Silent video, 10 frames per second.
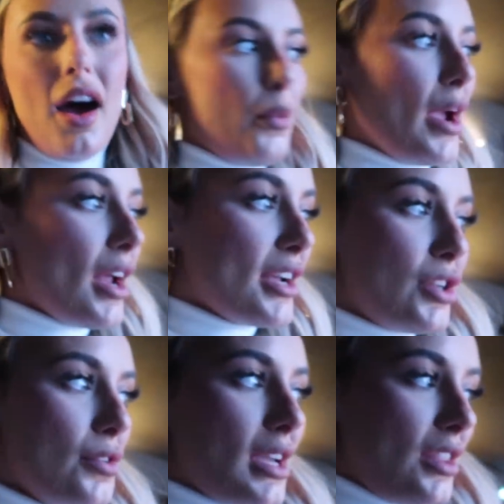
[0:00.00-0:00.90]
I
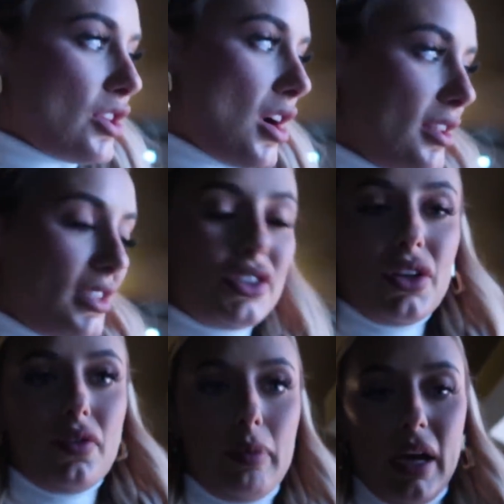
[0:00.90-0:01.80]
do get the chance, I
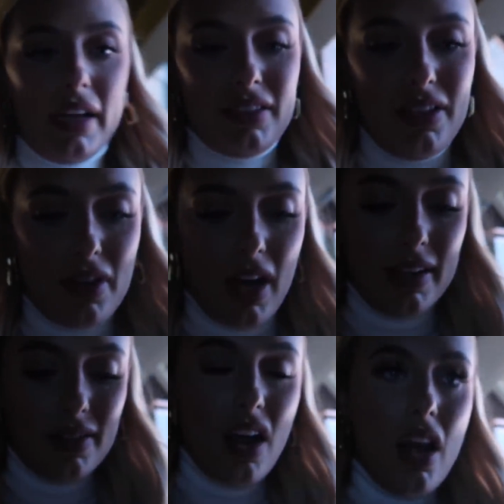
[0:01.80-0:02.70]
do reply to you
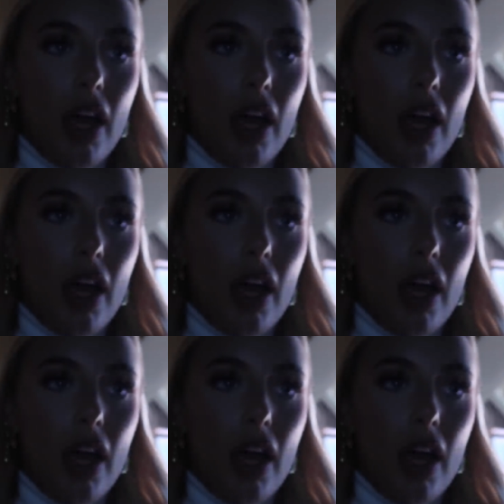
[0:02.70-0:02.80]
guys and I